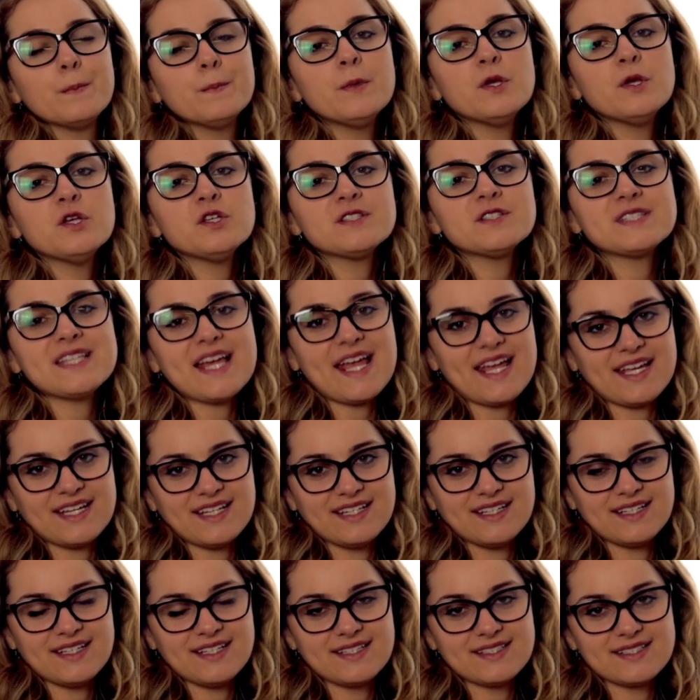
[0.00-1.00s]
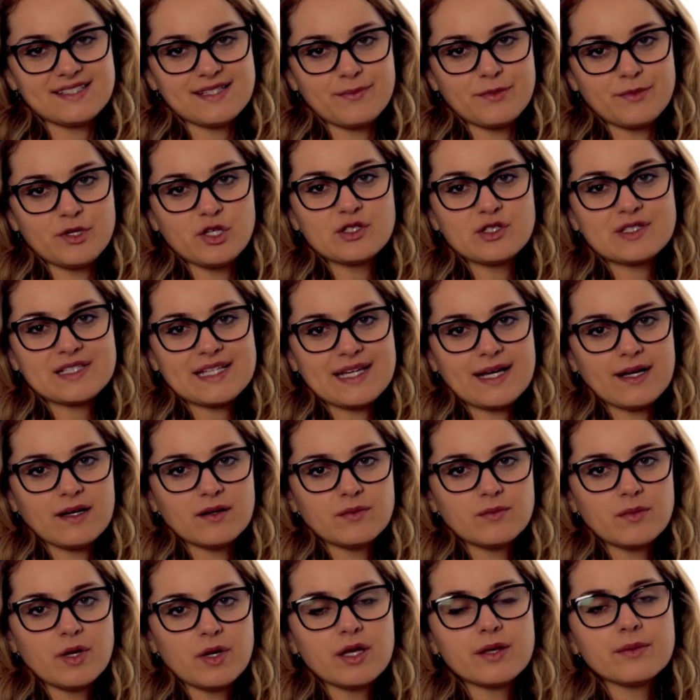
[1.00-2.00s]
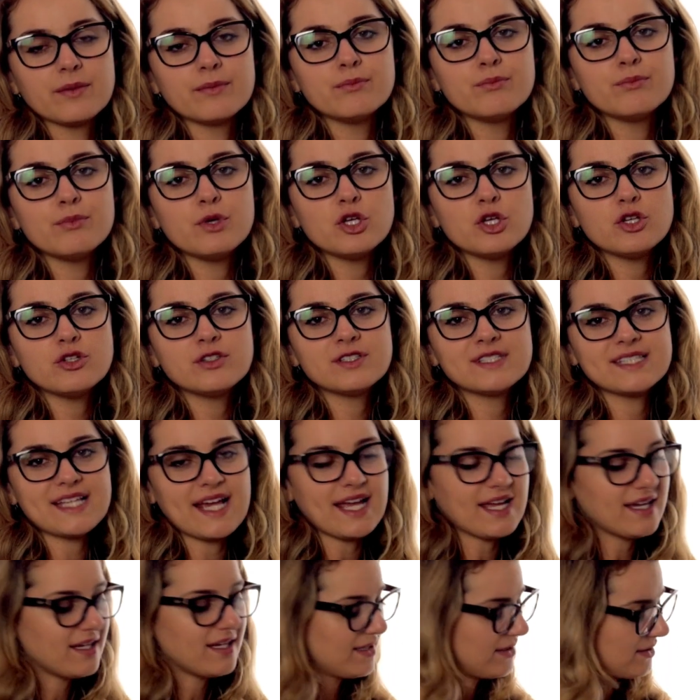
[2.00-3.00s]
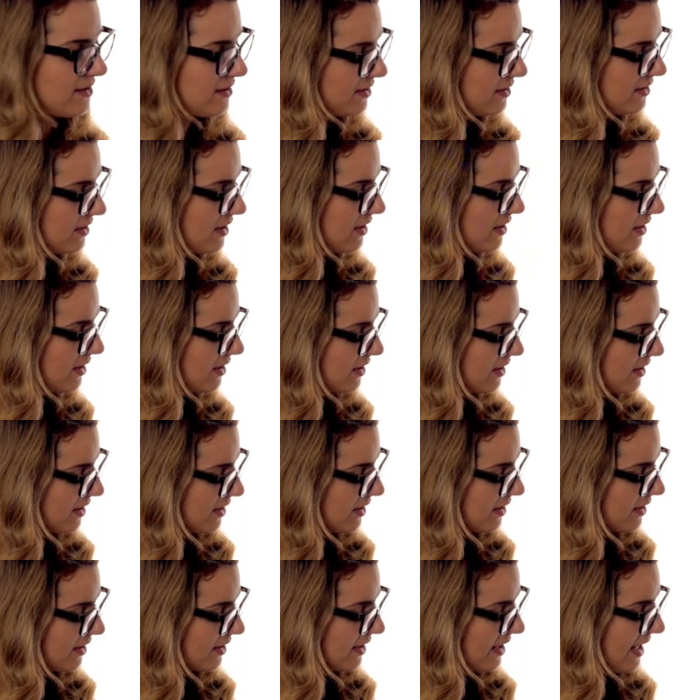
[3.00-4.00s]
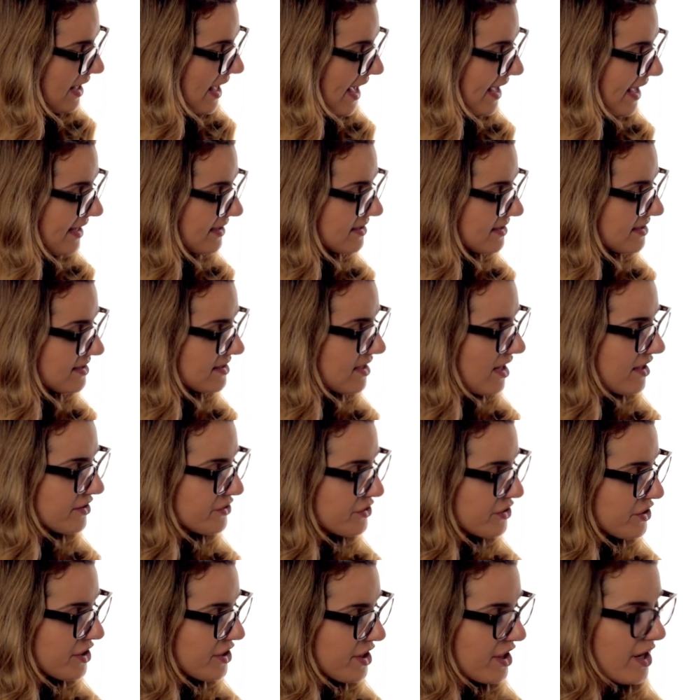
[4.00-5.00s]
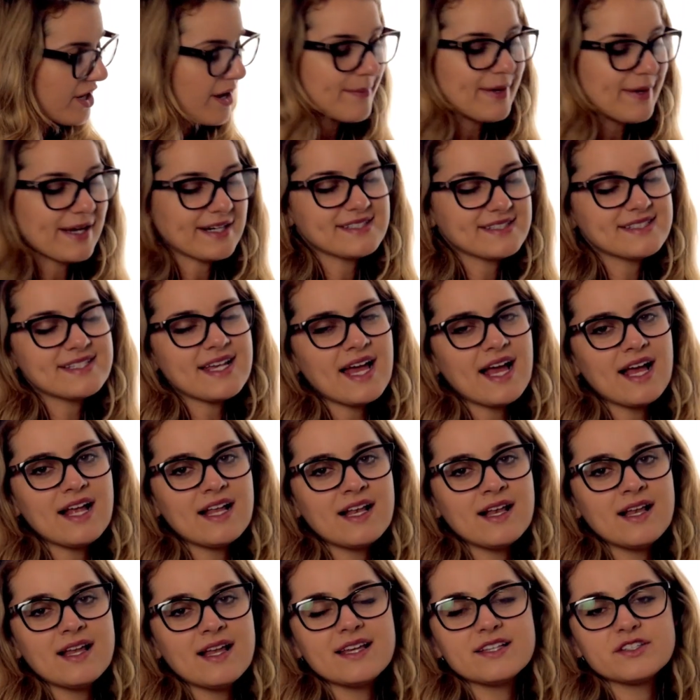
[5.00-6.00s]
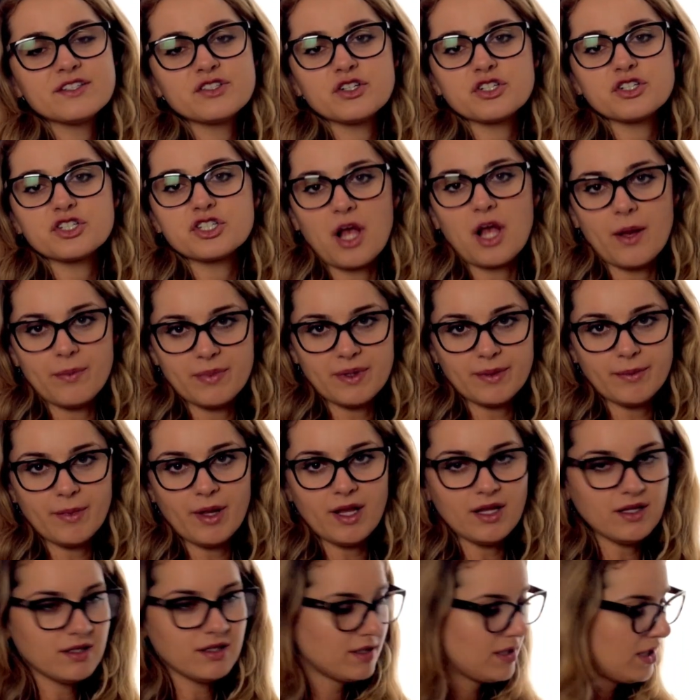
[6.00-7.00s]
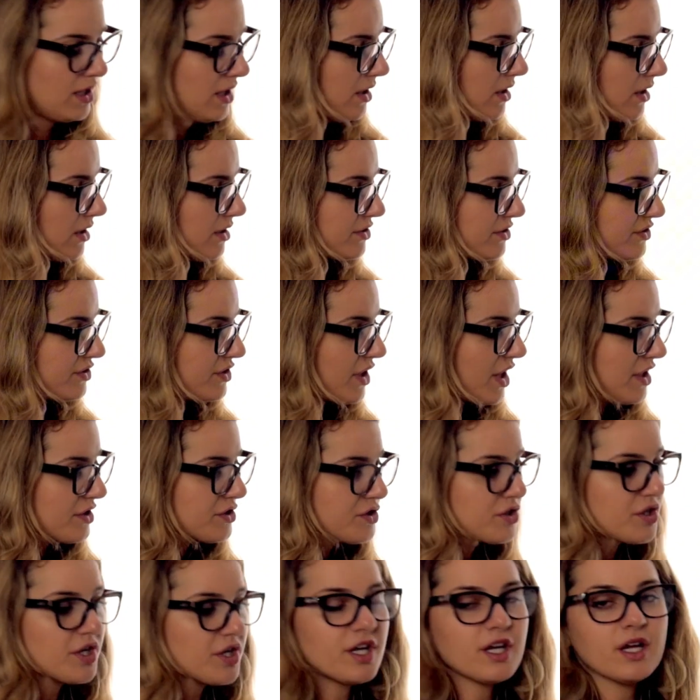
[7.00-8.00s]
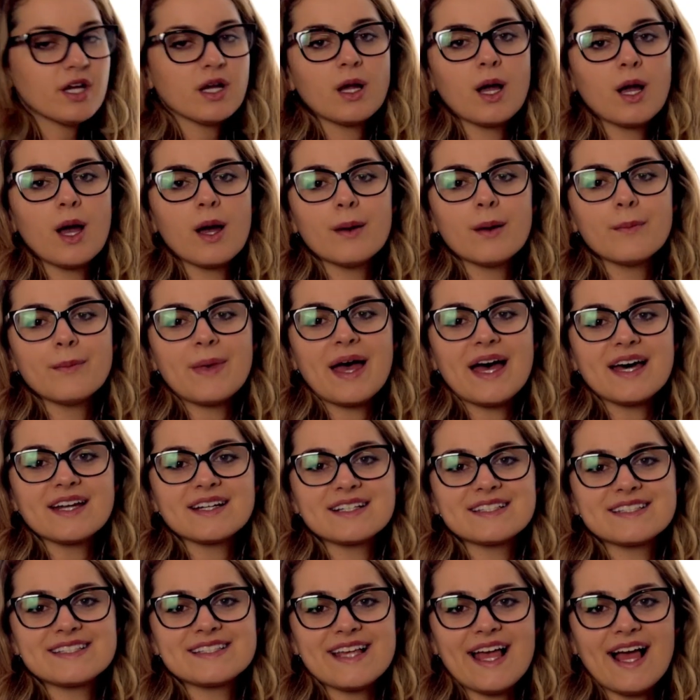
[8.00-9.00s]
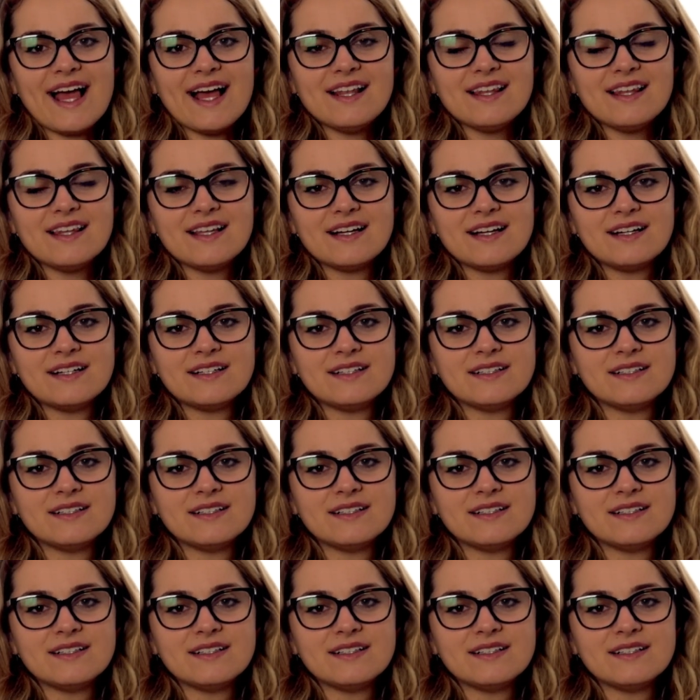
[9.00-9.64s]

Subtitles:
Musée is a museum. Musée. And centre commercial is your shopping mall. Centre commercial.